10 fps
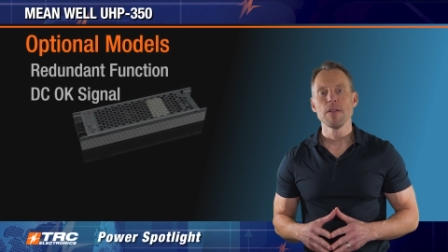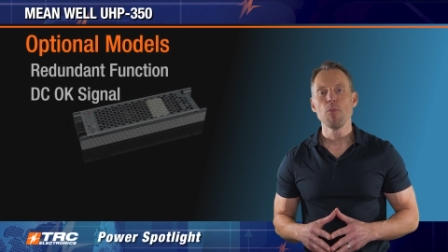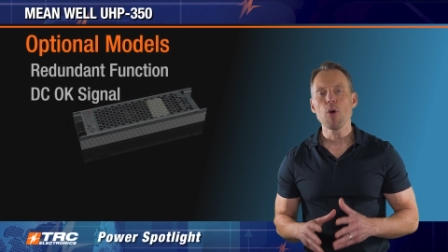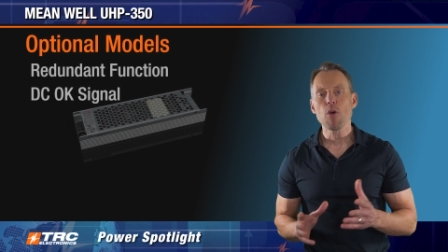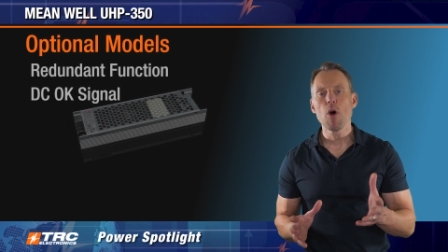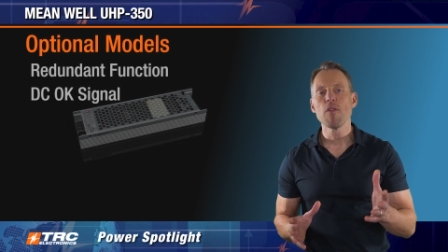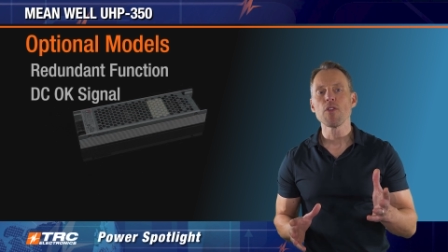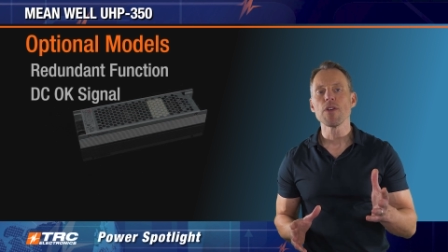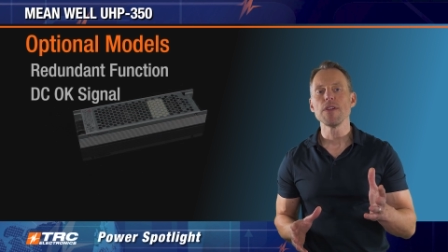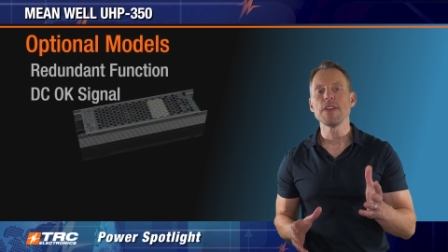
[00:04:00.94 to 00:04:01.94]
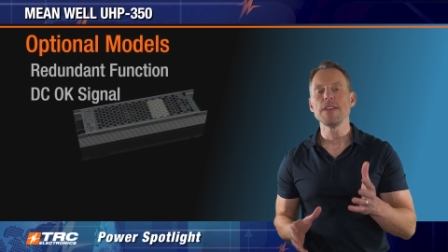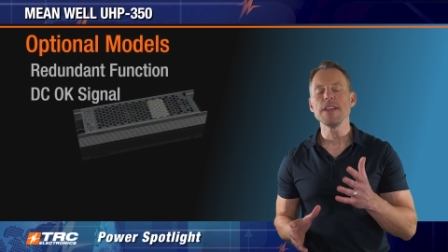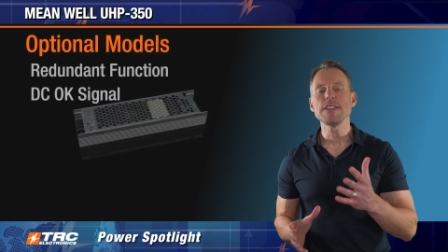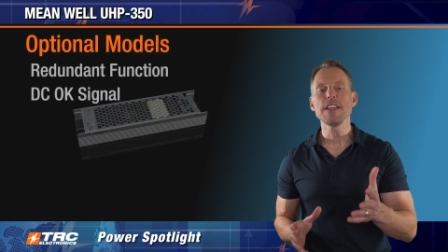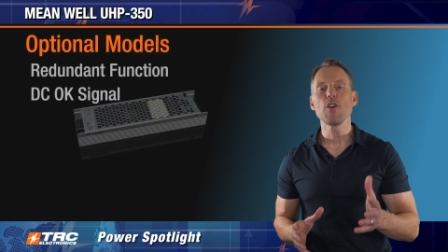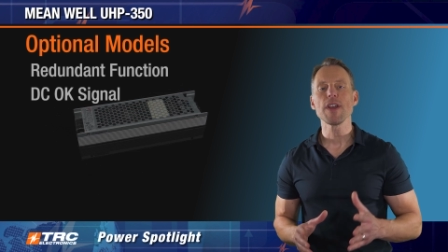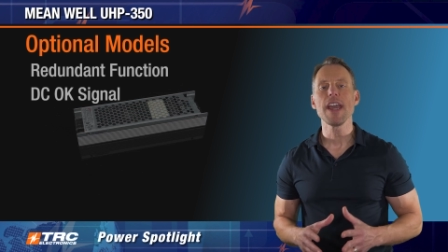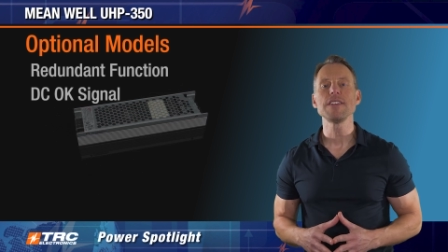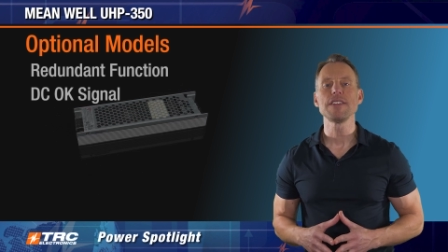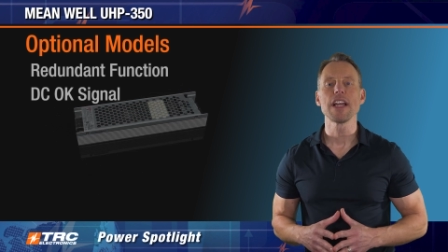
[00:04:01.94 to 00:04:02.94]
Moreover, the
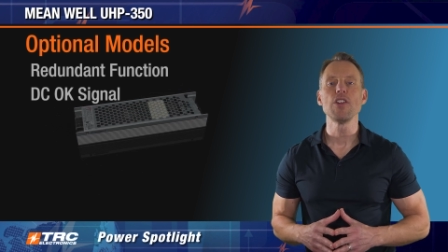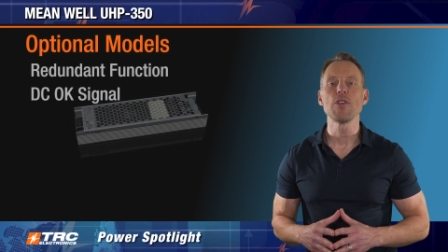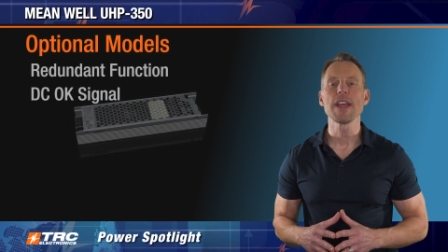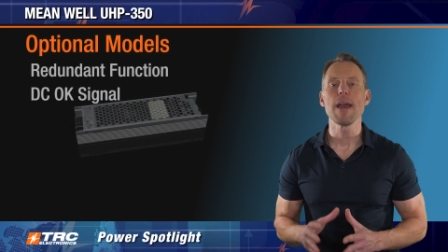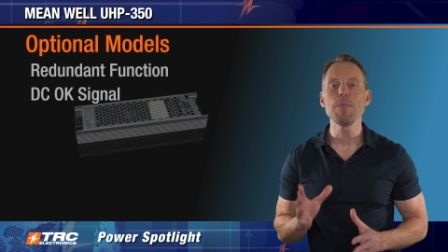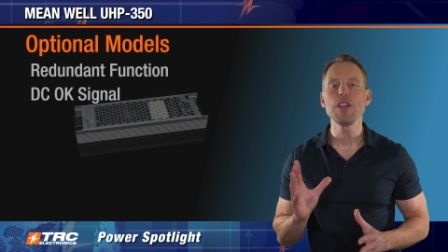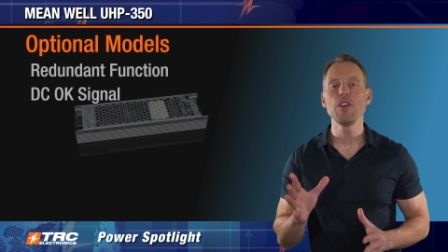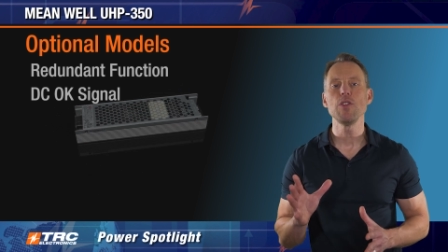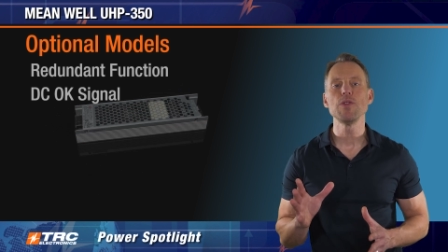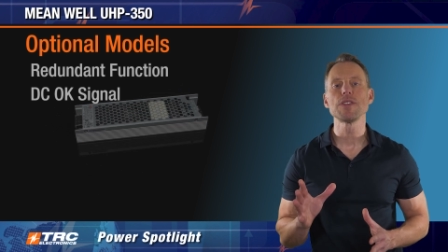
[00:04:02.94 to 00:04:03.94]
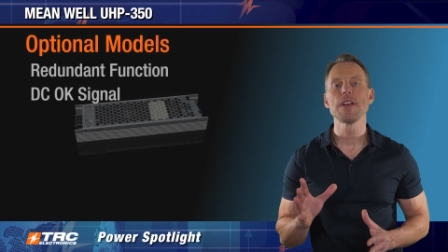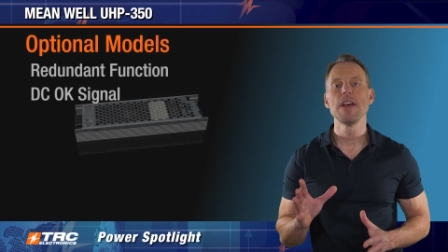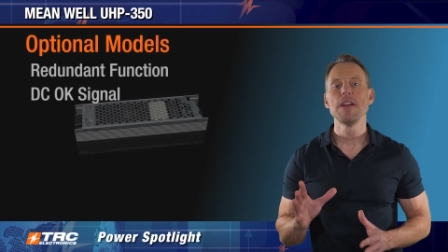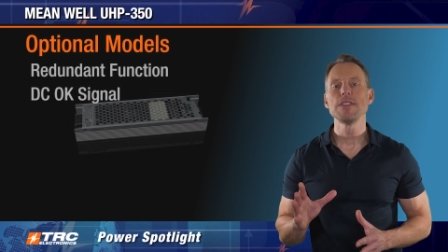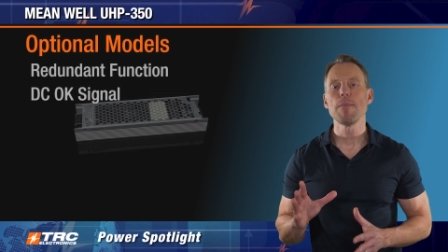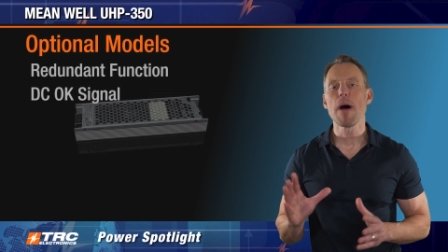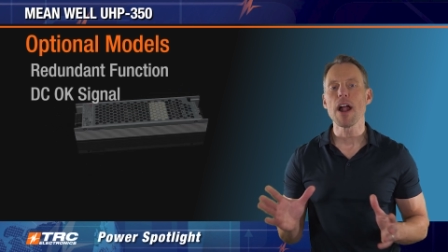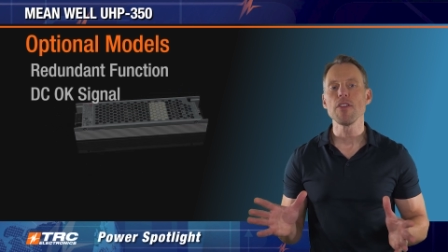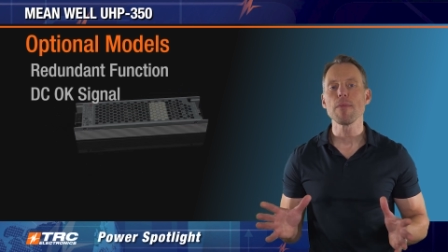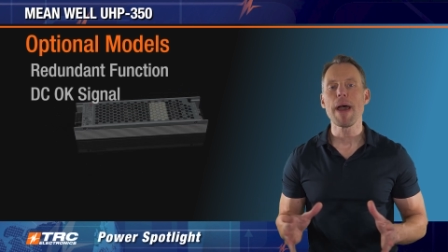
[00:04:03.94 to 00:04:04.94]
DCOK signal can be used to
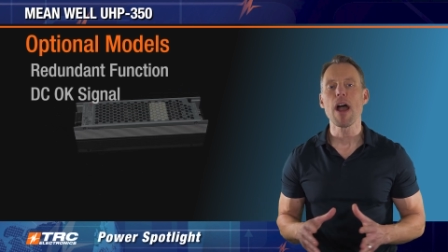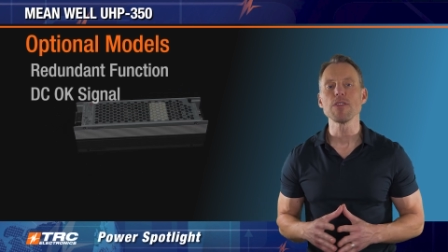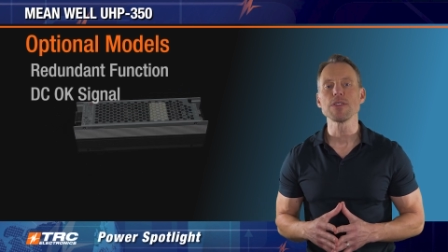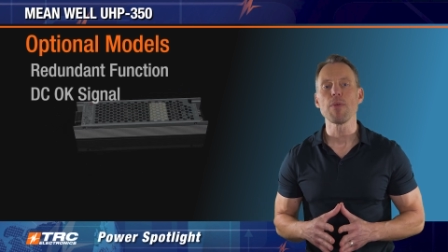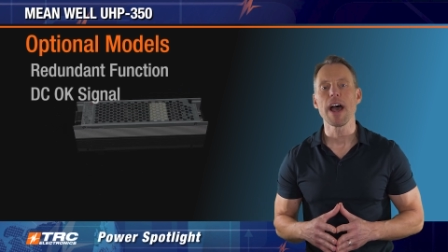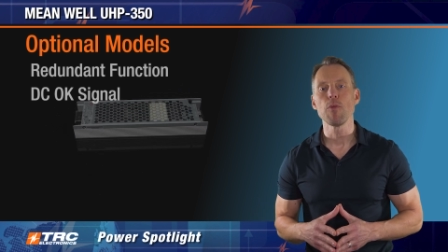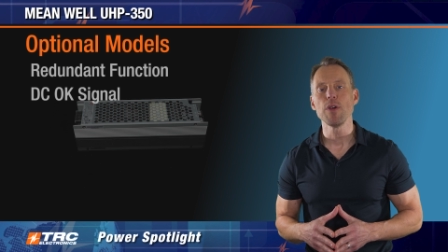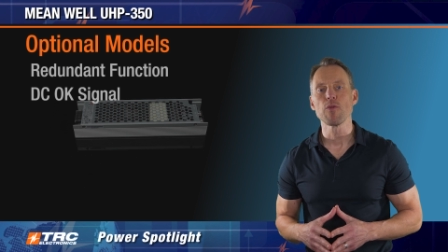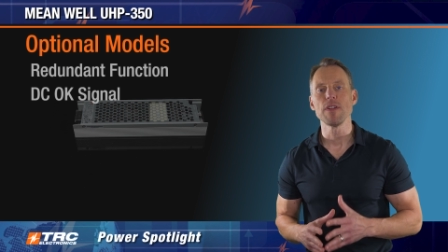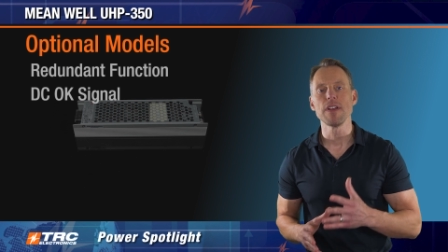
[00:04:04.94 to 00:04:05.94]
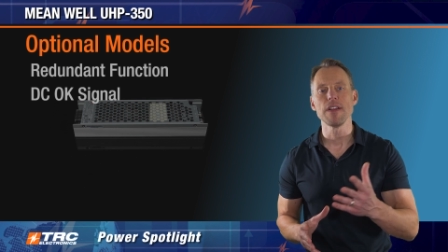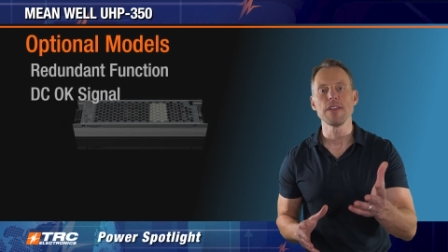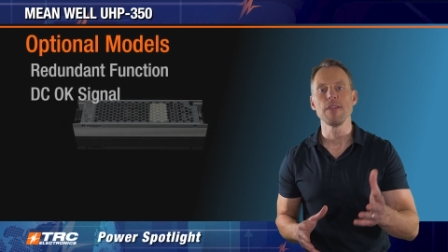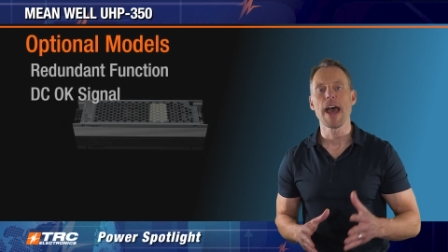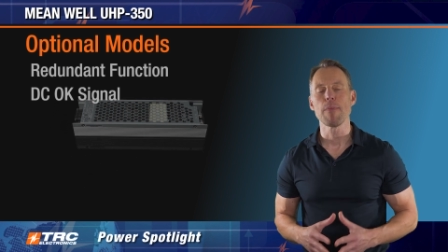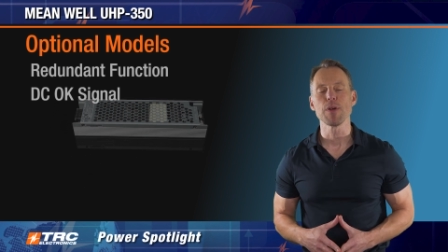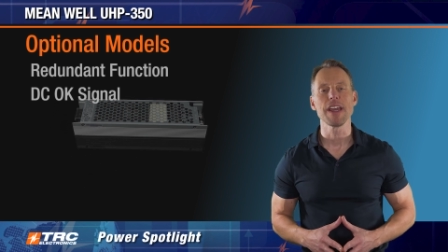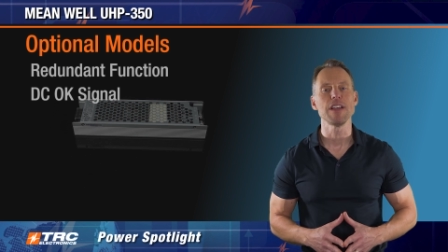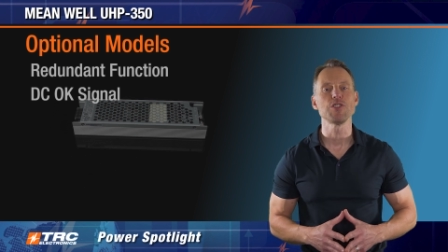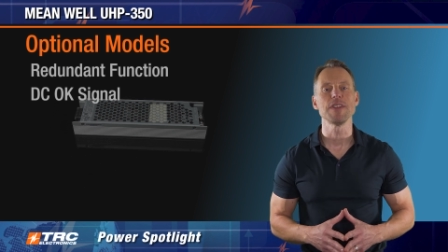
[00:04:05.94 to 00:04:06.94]
monitor the power supply with redundant
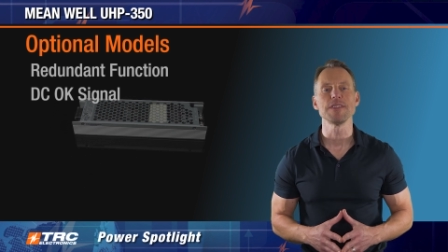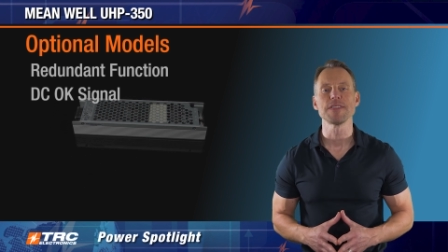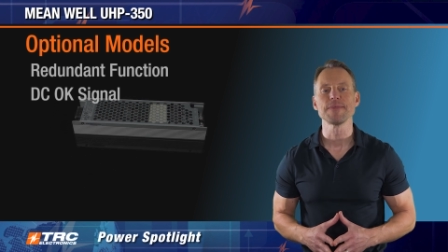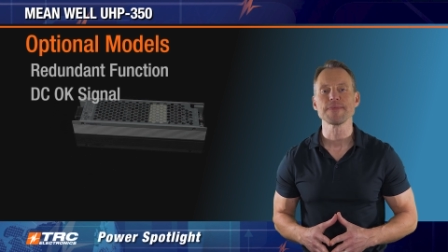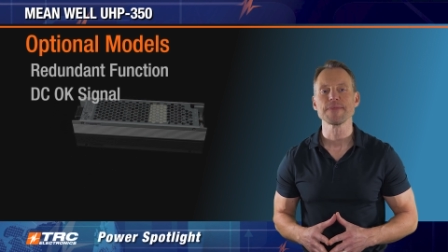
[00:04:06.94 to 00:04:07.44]
applications.